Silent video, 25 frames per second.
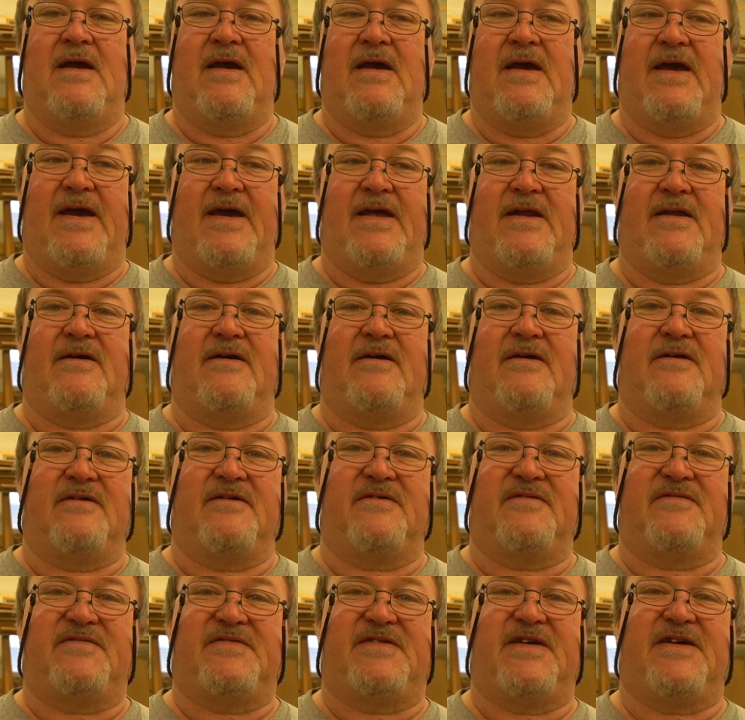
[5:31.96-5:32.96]
in a
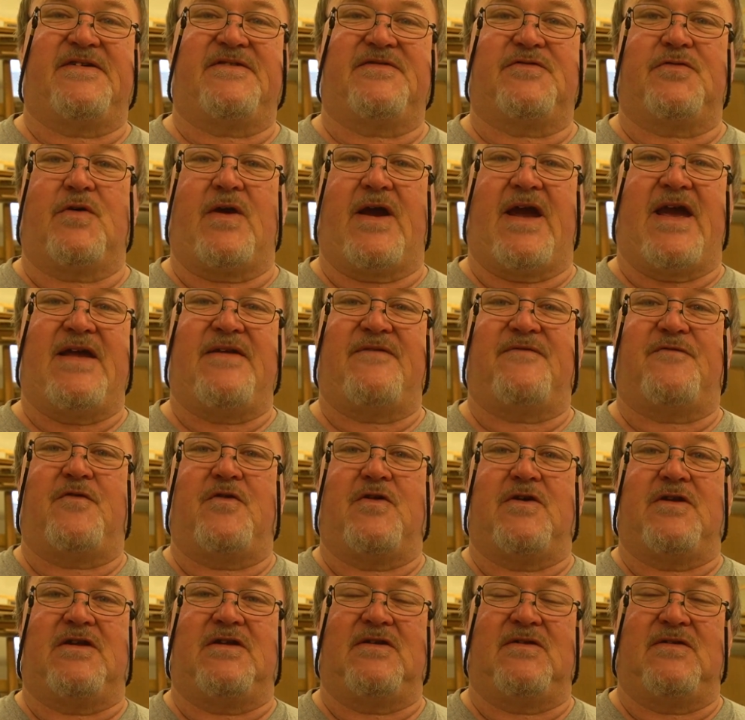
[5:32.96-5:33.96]
6 or 8
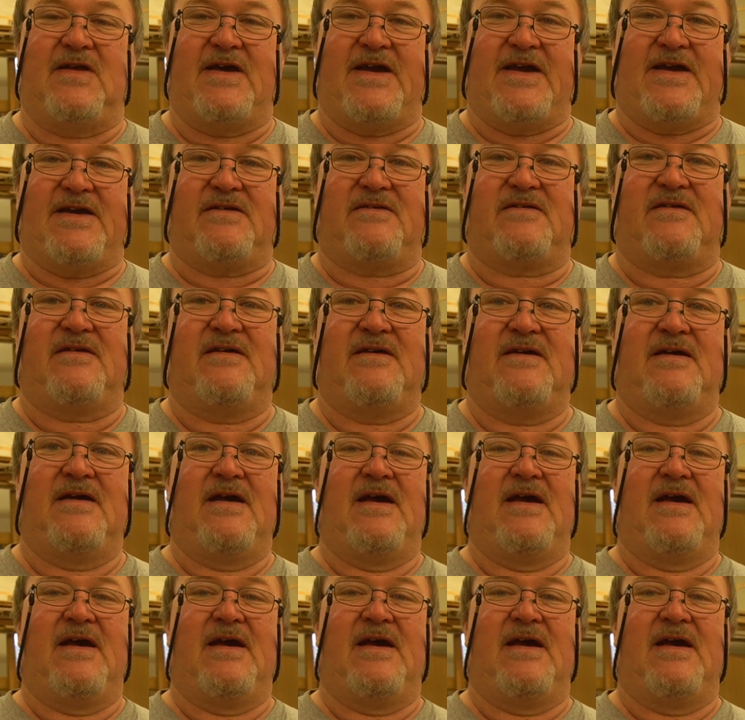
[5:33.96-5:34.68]
foot length.